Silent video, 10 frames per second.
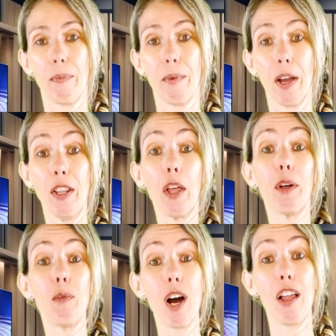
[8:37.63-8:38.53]
Another
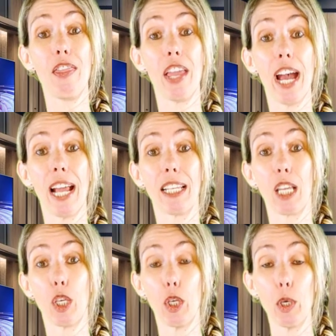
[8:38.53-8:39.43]
one that
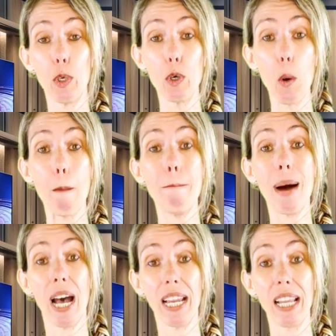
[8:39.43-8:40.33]
you
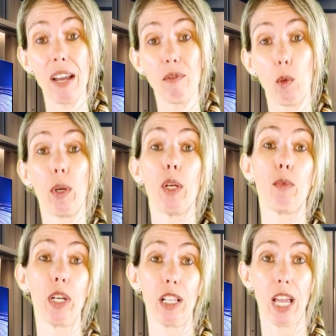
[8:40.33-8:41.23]
might have already
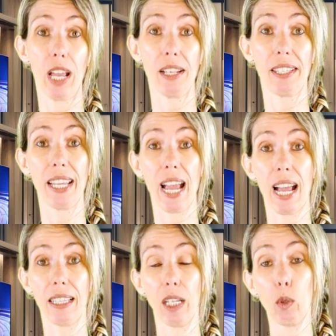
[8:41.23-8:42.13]
realized
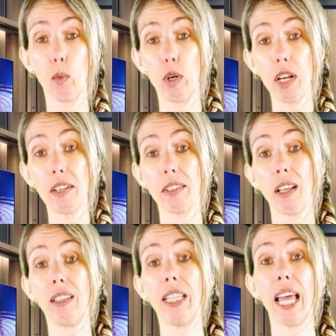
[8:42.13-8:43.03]
that there was a
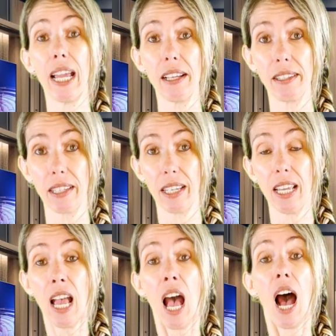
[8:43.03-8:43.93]
legacy
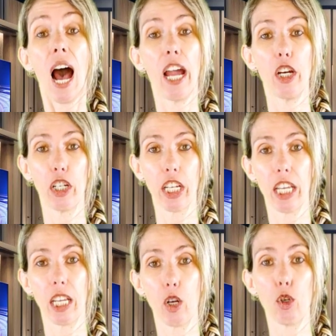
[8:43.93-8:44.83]

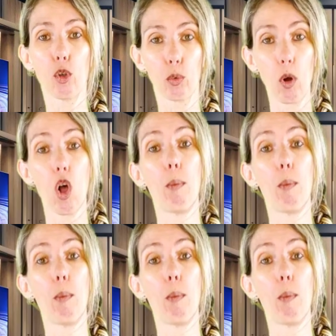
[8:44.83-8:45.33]
hierarchy control,